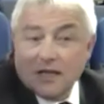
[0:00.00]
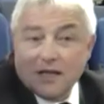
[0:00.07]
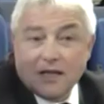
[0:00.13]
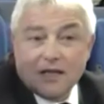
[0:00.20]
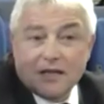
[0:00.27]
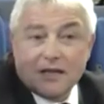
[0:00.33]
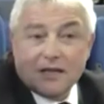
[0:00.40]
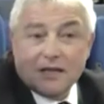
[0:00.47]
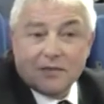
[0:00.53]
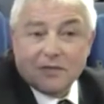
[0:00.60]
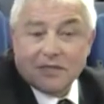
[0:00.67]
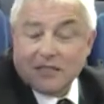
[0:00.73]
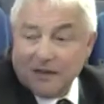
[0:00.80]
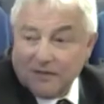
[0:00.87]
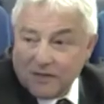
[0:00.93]
I'm a
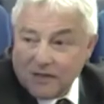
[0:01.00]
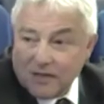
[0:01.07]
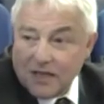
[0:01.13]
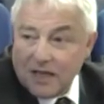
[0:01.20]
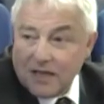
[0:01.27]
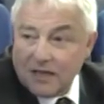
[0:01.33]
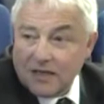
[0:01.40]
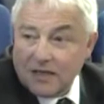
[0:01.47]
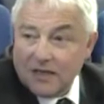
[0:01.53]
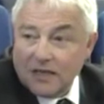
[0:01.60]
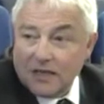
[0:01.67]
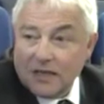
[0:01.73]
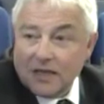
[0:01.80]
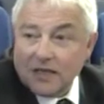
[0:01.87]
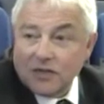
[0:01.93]
7th Dan
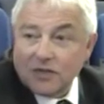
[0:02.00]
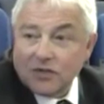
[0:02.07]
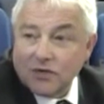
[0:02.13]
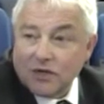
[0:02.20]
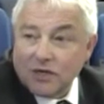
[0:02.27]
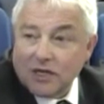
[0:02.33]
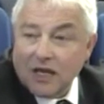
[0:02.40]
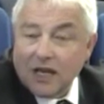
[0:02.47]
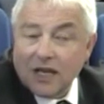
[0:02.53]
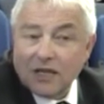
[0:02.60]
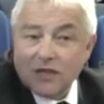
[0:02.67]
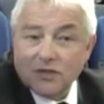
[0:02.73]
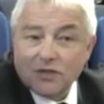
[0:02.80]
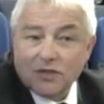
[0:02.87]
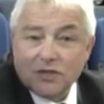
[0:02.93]
in Shukakai
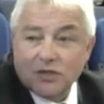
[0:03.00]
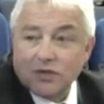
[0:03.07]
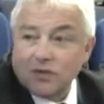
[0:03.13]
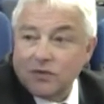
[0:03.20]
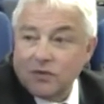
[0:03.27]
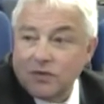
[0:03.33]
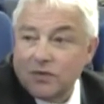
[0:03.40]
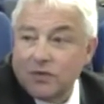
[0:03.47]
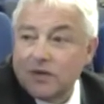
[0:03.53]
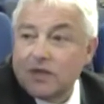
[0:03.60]
in Shitoru.